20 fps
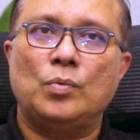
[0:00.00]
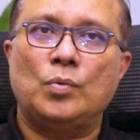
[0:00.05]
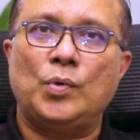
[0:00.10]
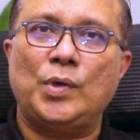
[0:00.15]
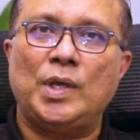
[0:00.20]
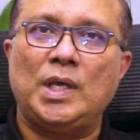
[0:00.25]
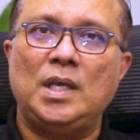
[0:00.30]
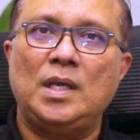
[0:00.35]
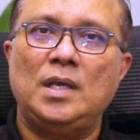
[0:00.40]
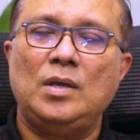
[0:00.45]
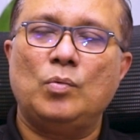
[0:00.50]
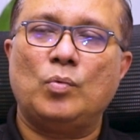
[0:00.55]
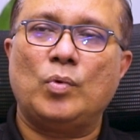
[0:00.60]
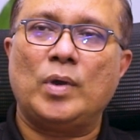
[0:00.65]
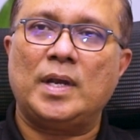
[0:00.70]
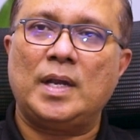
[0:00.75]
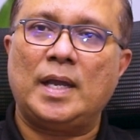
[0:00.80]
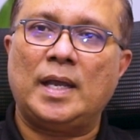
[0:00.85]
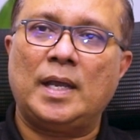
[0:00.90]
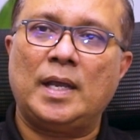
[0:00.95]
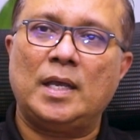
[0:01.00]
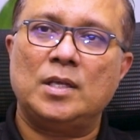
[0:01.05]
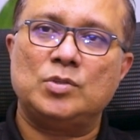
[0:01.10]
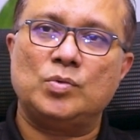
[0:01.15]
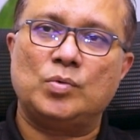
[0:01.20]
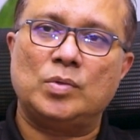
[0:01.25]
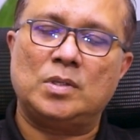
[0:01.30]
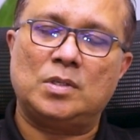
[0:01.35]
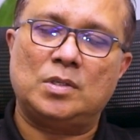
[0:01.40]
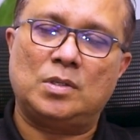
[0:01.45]
we were engaged
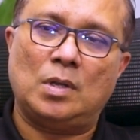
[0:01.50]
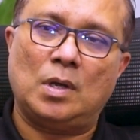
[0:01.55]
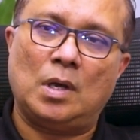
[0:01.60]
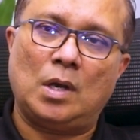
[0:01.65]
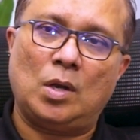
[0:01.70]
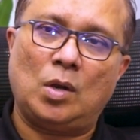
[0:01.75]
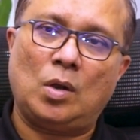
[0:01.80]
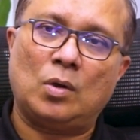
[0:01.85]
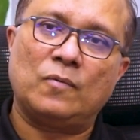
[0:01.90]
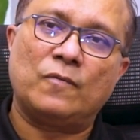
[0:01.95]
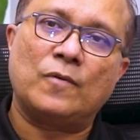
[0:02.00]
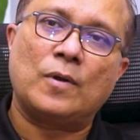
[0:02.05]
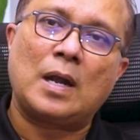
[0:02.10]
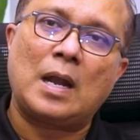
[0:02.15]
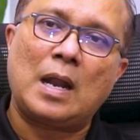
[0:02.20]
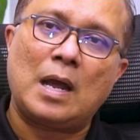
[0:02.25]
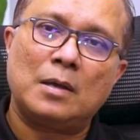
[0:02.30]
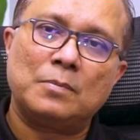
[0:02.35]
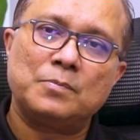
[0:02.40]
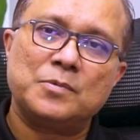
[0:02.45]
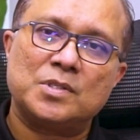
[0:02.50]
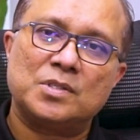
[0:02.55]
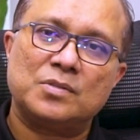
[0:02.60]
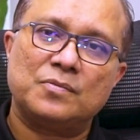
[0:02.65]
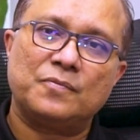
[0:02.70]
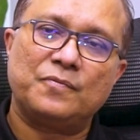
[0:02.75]
with a lot of clubs,